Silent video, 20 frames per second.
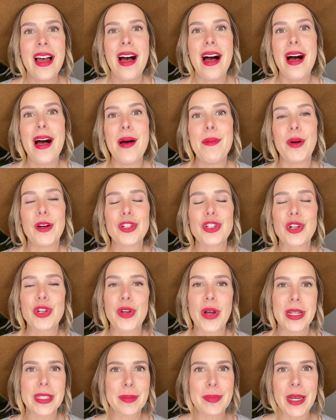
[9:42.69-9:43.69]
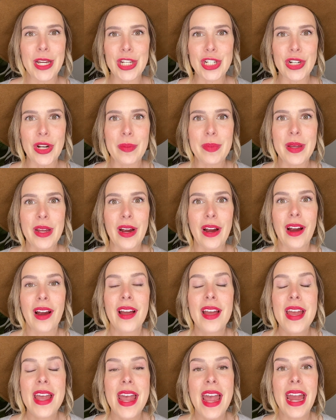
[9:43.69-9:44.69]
I'll show you guys a picture up here.